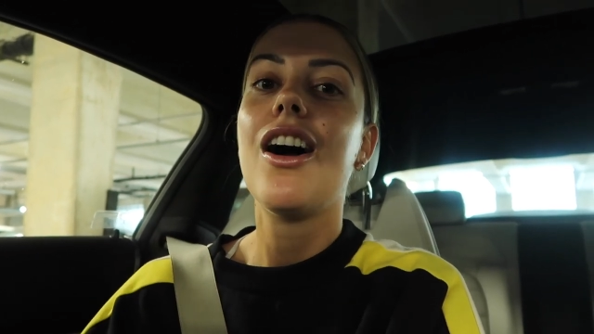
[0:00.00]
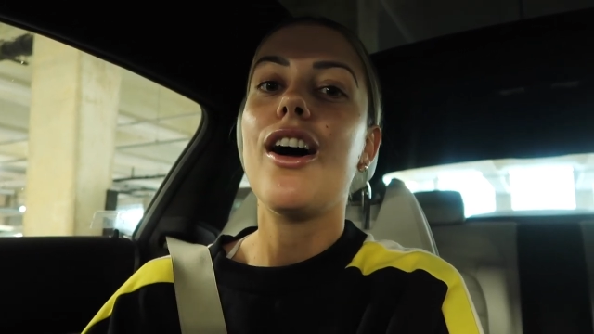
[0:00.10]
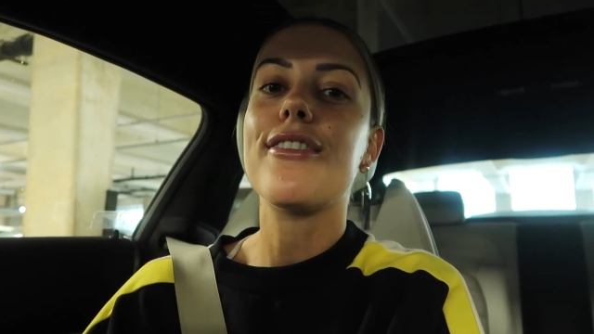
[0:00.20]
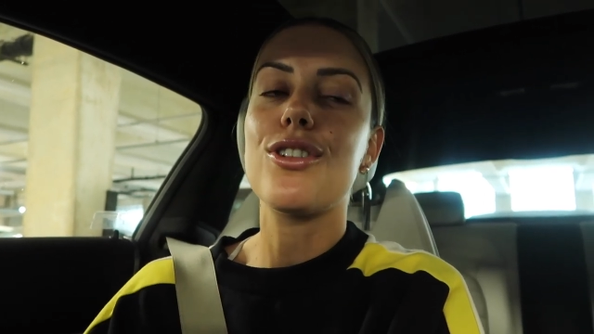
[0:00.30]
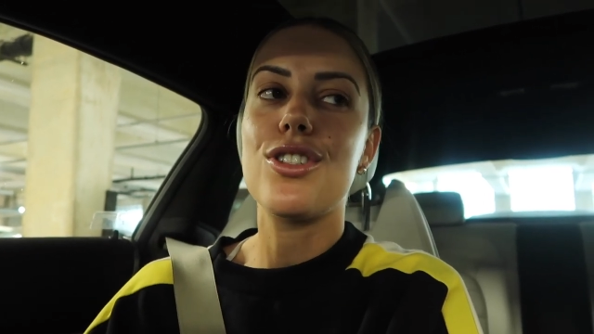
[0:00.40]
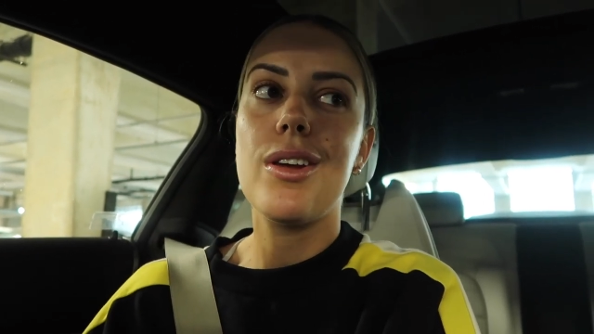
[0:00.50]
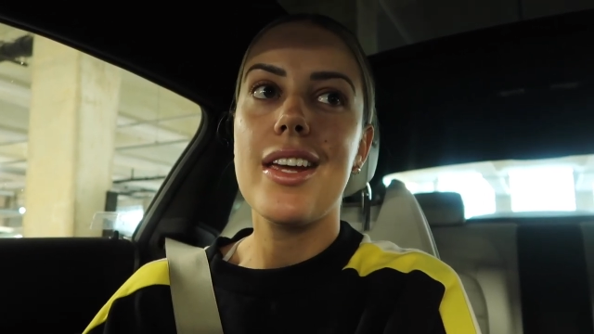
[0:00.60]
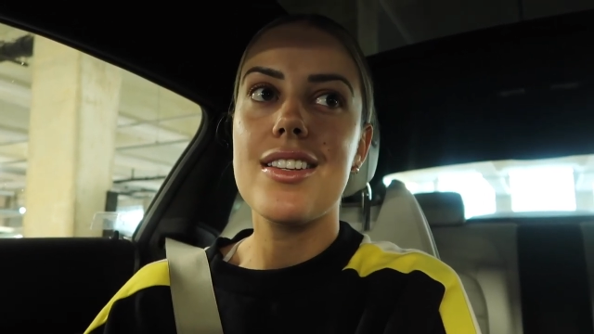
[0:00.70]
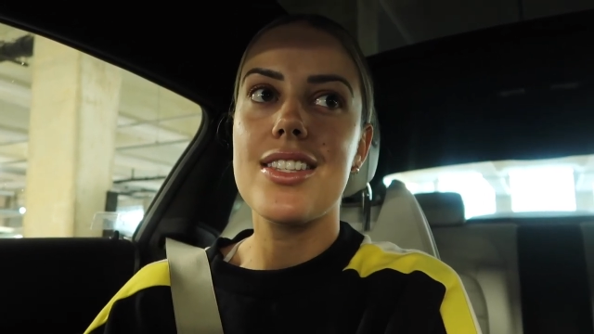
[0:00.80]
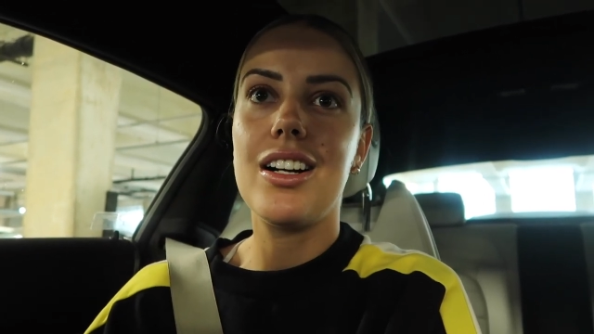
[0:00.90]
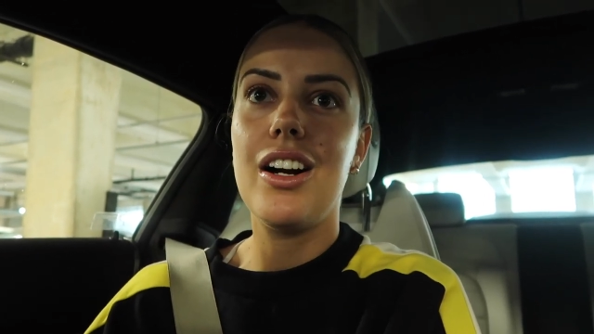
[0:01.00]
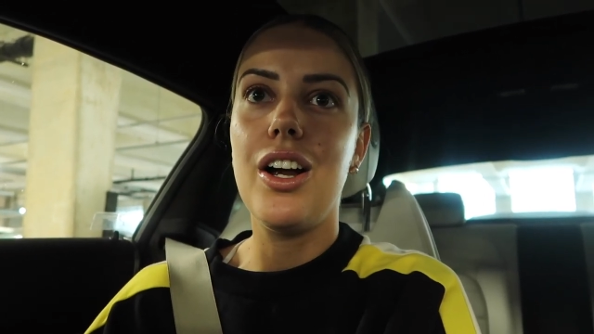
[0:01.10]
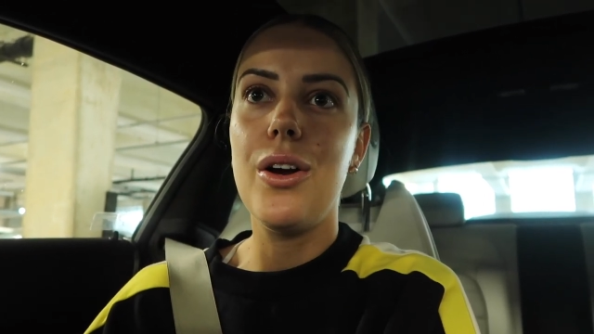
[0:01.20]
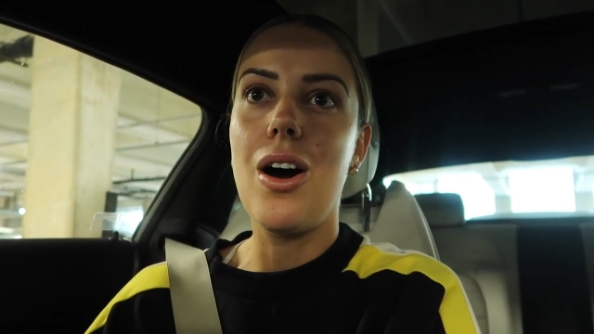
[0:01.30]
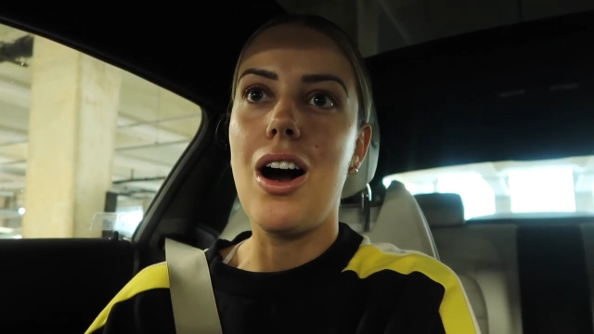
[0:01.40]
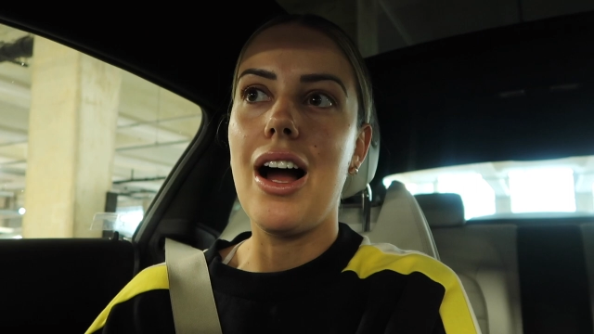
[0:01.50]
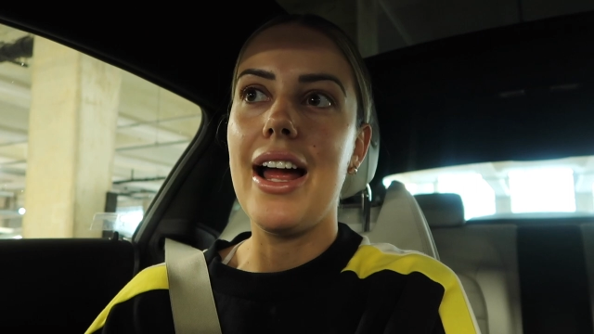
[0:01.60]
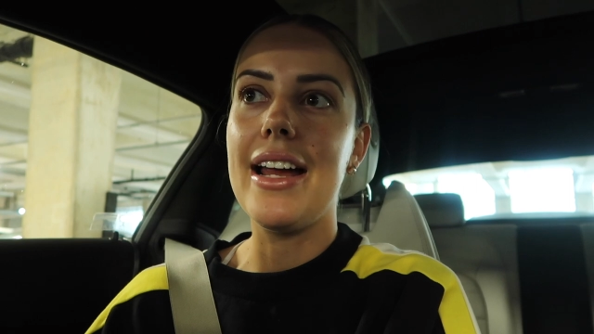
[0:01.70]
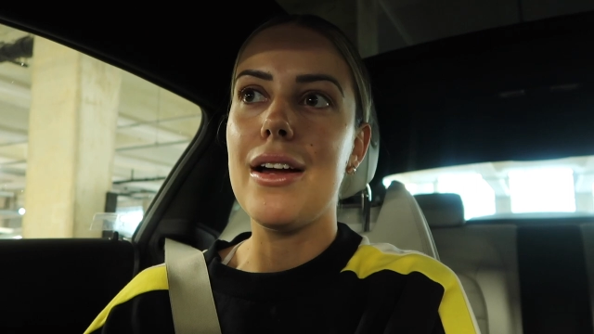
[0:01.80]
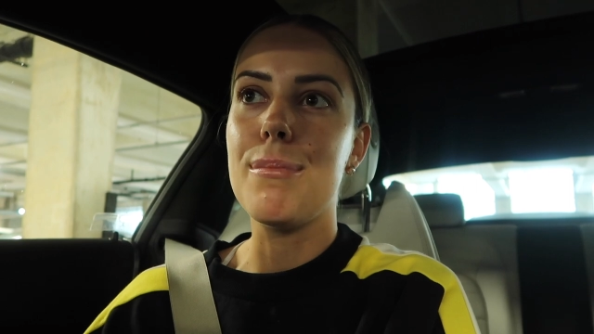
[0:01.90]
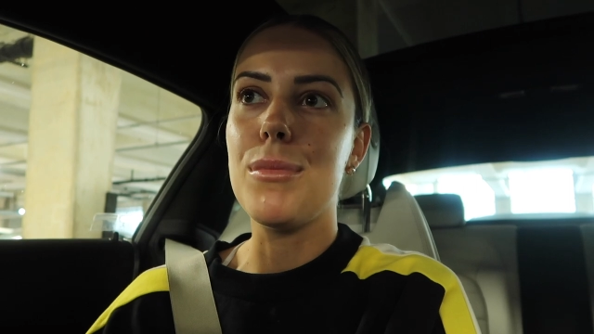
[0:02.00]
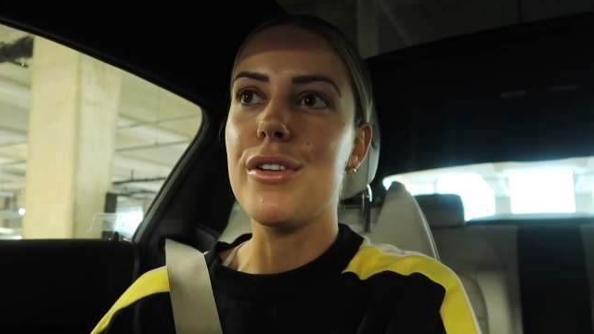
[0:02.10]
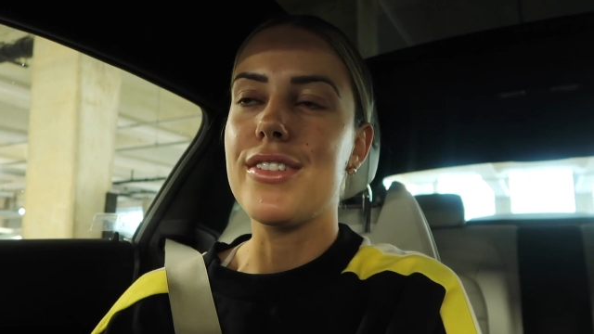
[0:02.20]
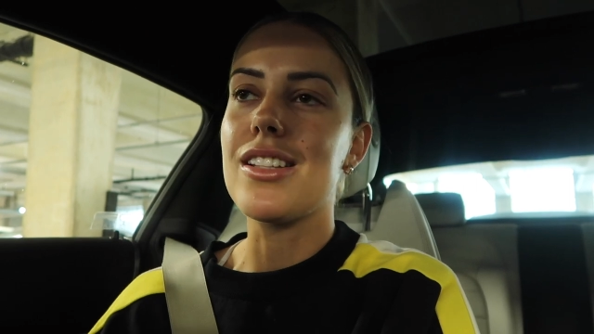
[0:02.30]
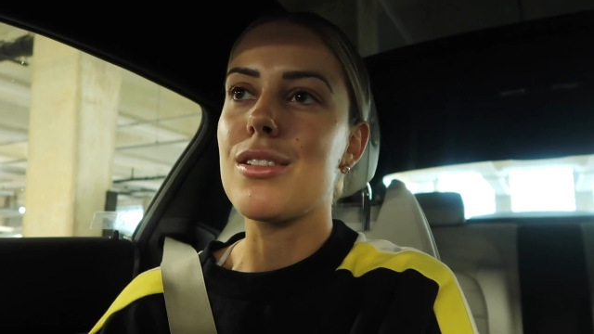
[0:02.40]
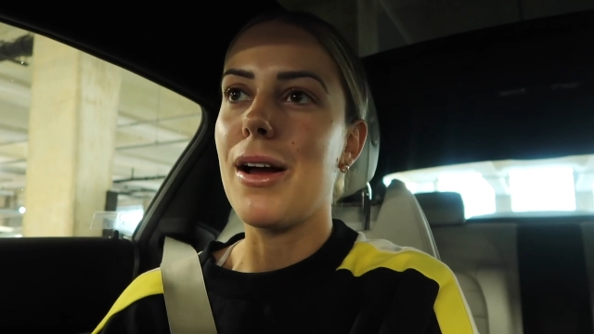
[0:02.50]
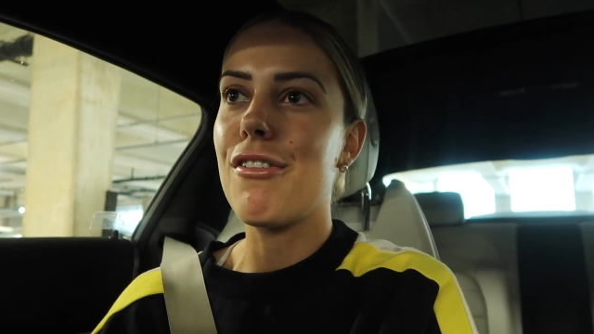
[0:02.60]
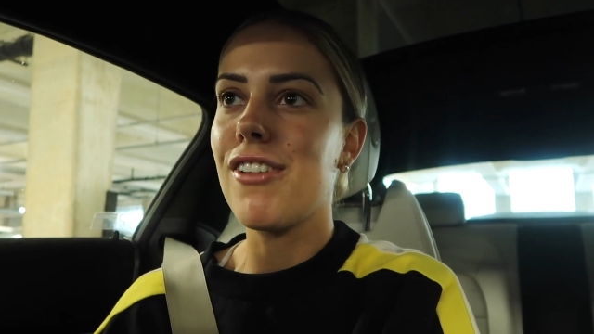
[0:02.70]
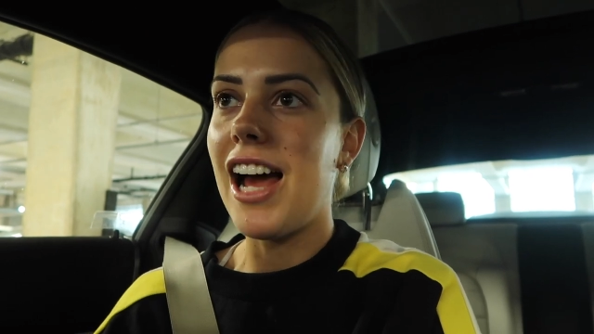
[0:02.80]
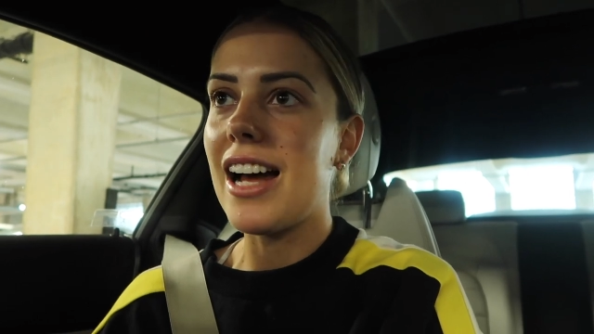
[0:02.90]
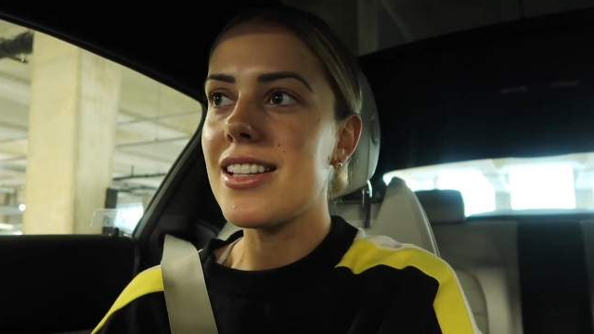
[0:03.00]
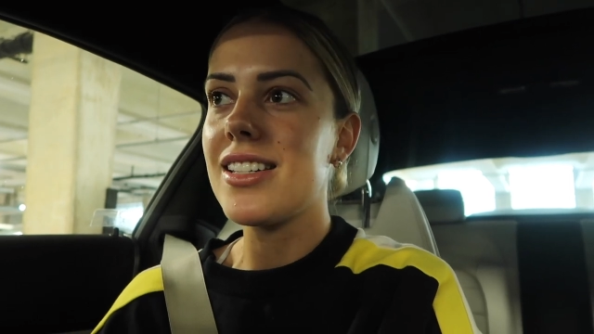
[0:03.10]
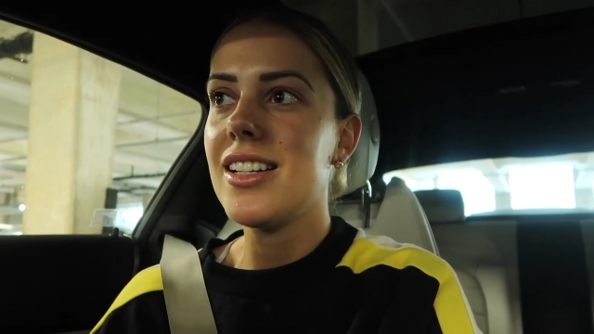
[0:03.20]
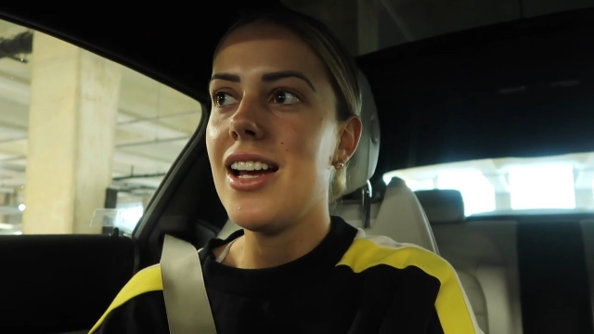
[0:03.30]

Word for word: I've got two years to go. I moved into my flat.